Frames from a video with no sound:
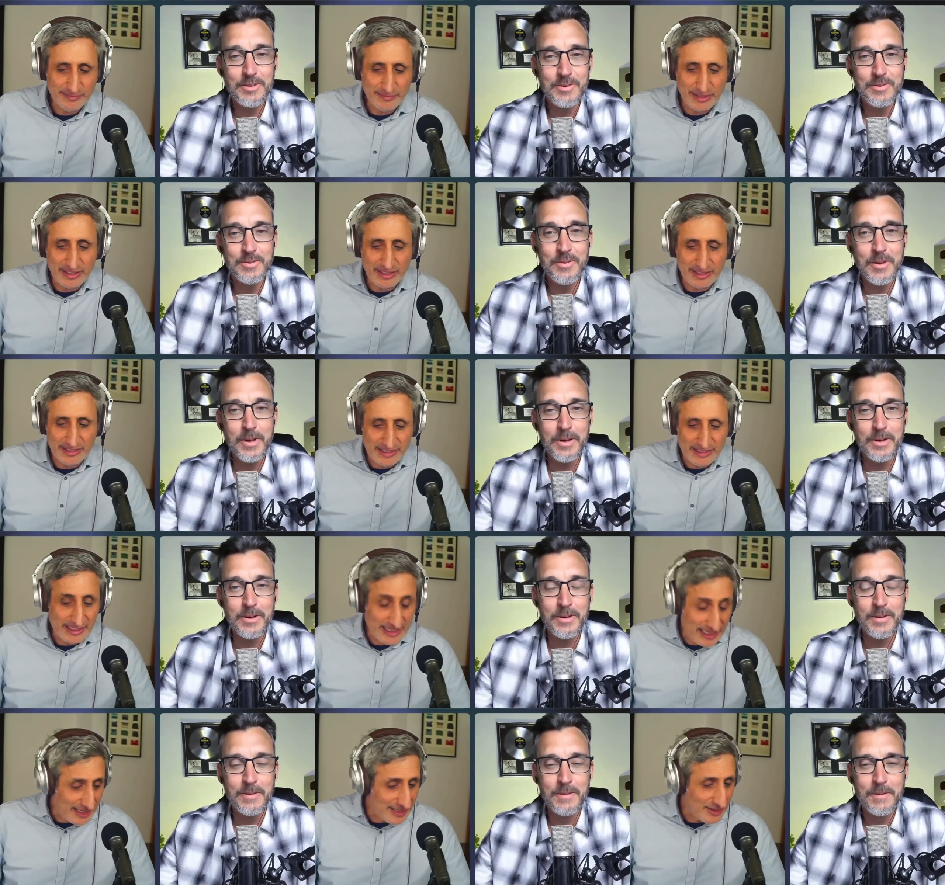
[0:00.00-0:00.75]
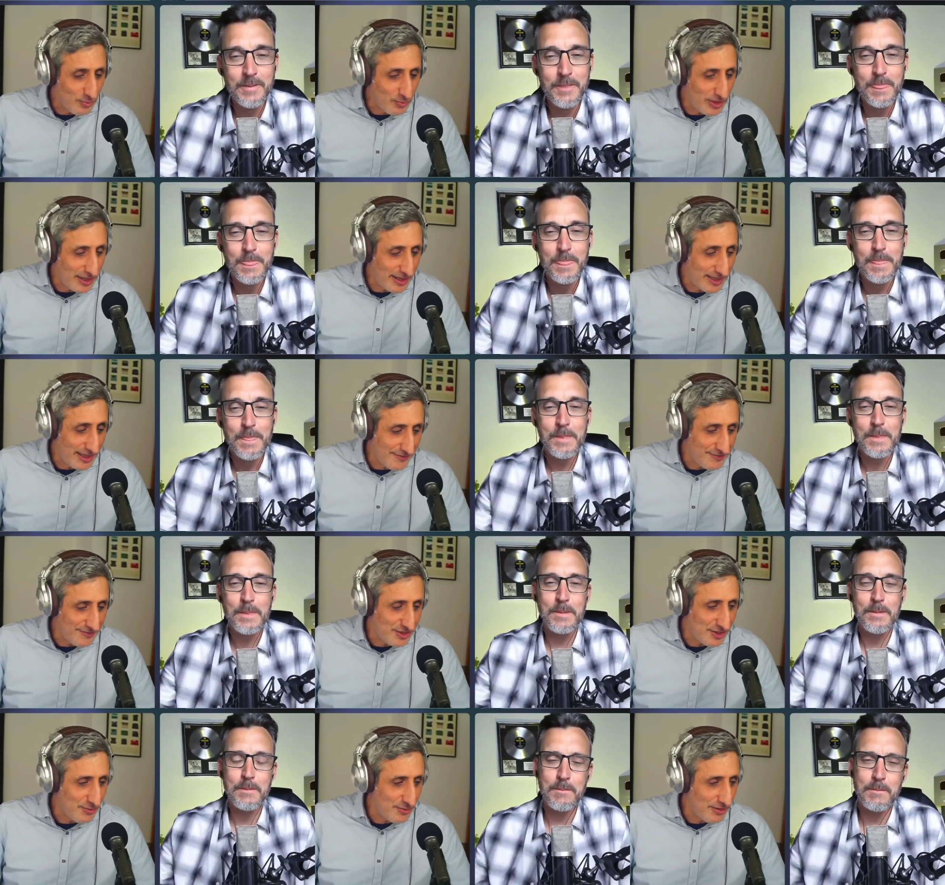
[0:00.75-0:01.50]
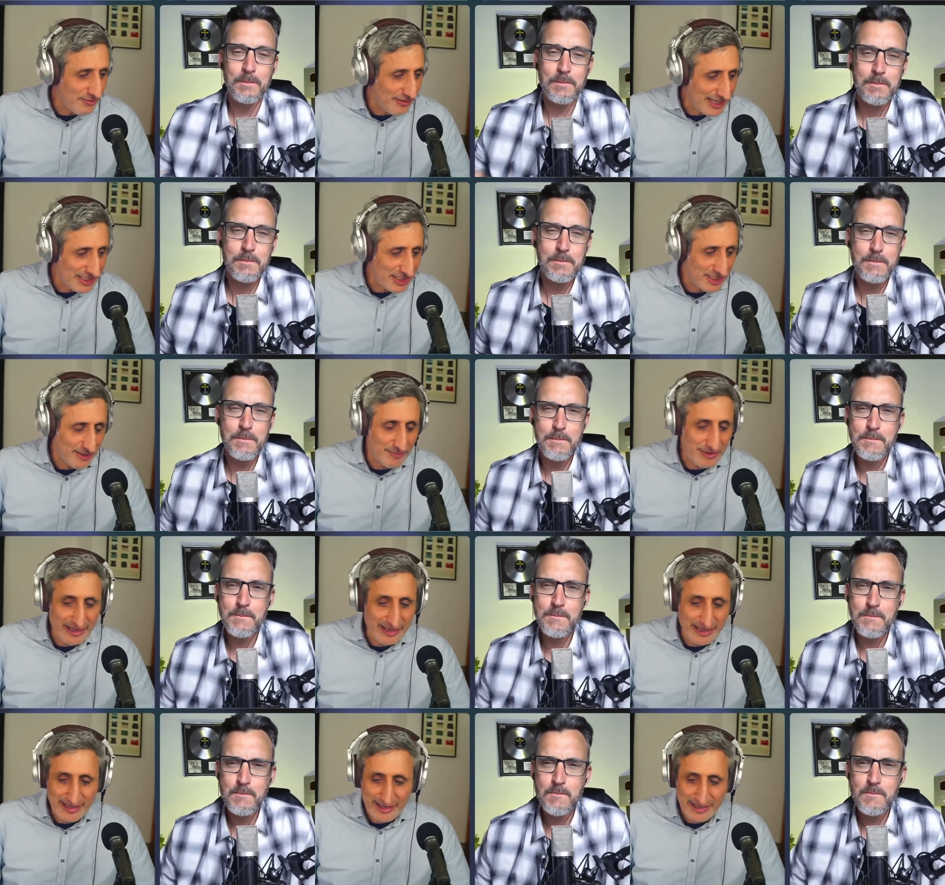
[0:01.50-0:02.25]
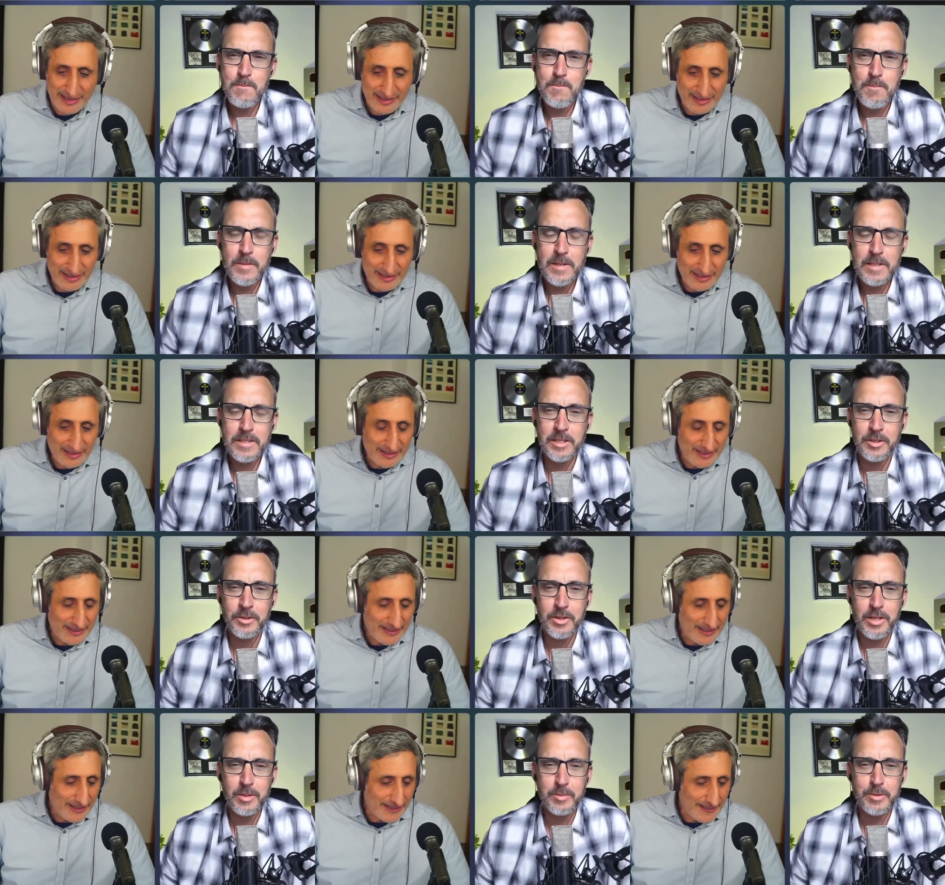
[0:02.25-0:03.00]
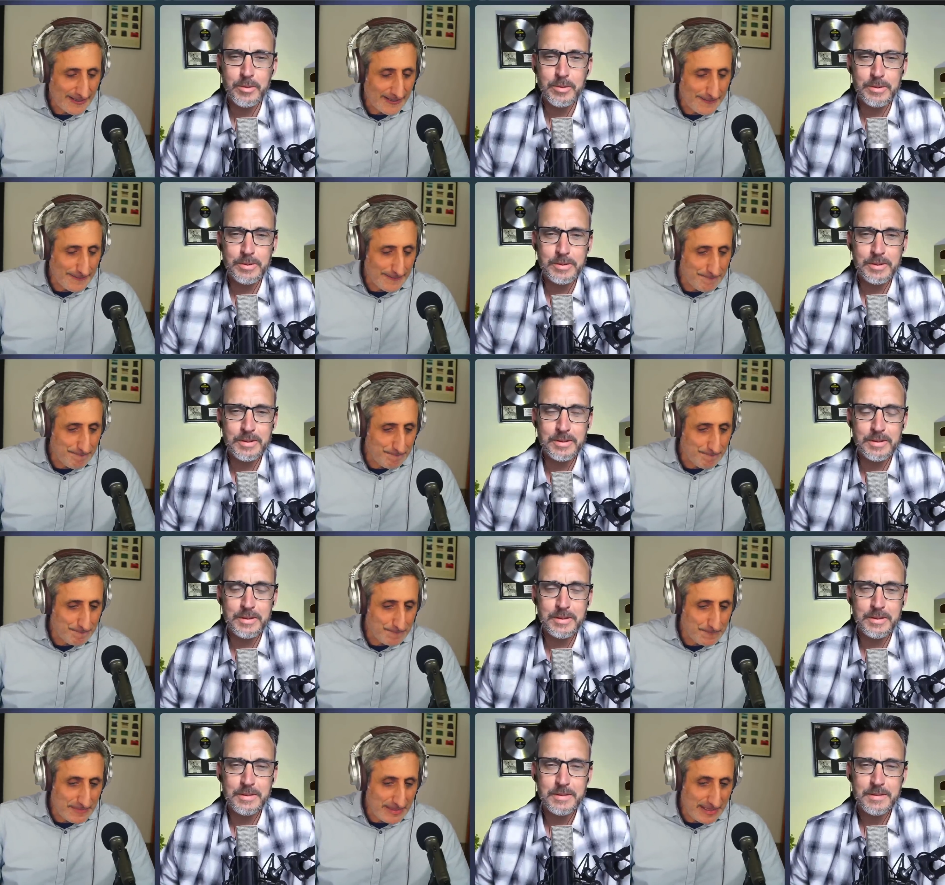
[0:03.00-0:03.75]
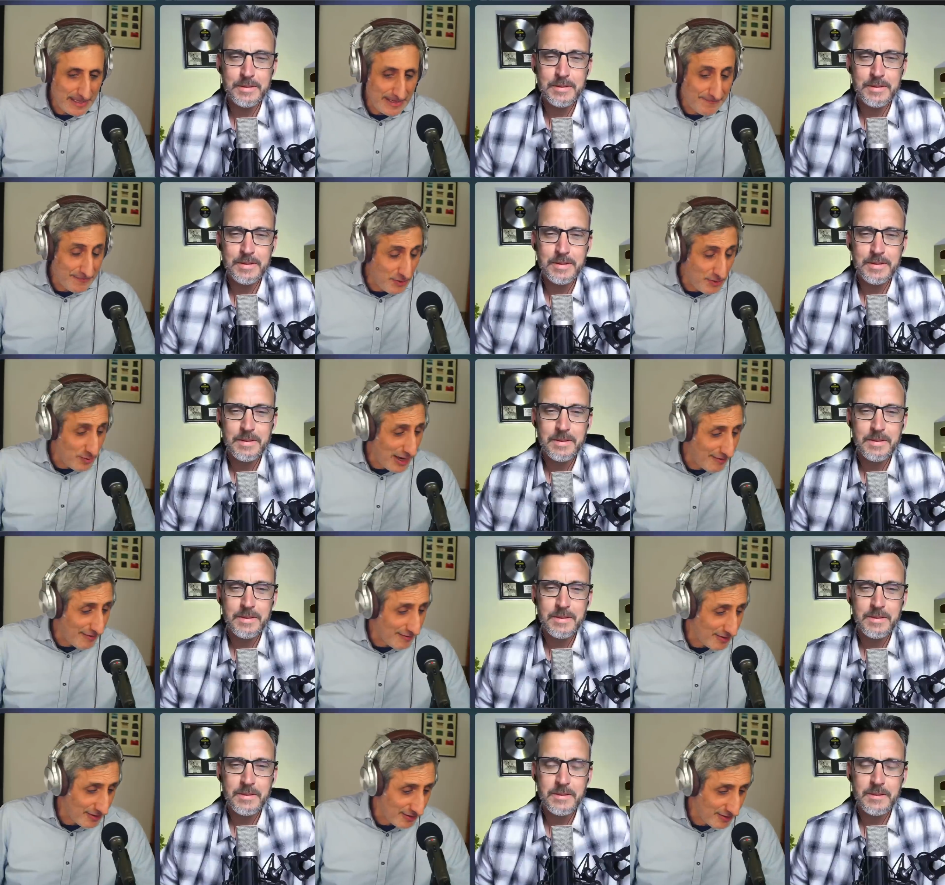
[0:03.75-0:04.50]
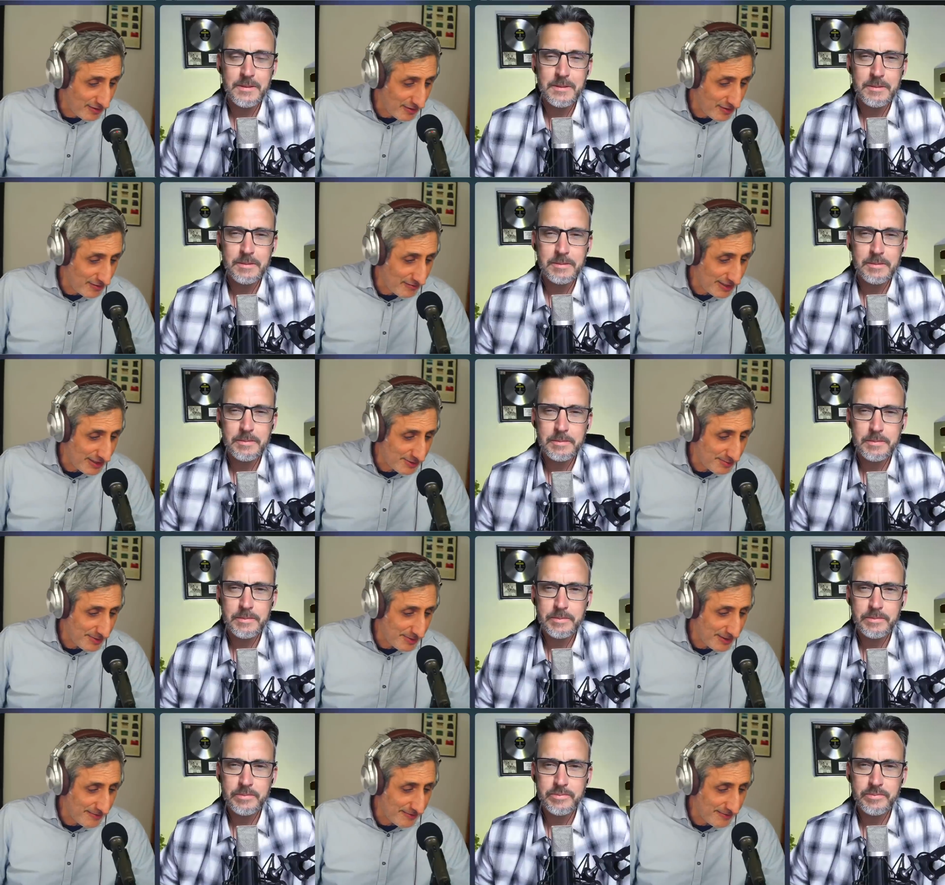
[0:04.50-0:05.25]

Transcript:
Speaker 1: but it, no. gi gives you a recipe. That's incredible. Um, yeah. If you have a good recipe